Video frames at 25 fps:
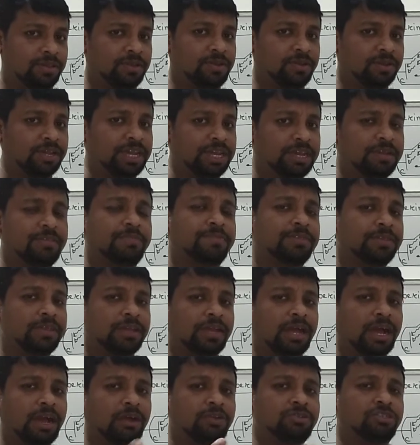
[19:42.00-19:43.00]
Okay.
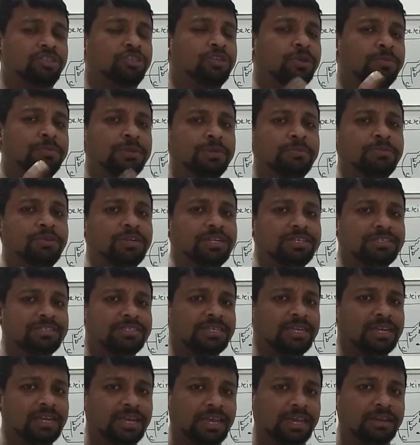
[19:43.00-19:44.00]
How stopping
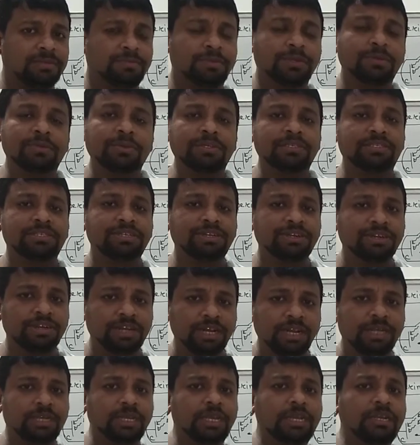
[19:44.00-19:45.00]
potential and frequency
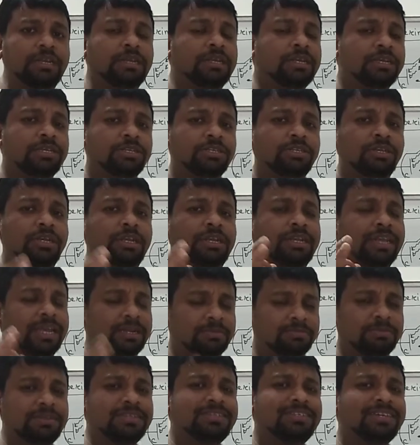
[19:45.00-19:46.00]
related. So
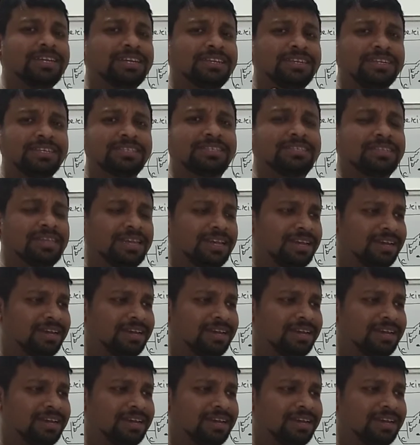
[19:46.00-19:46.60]
that means it is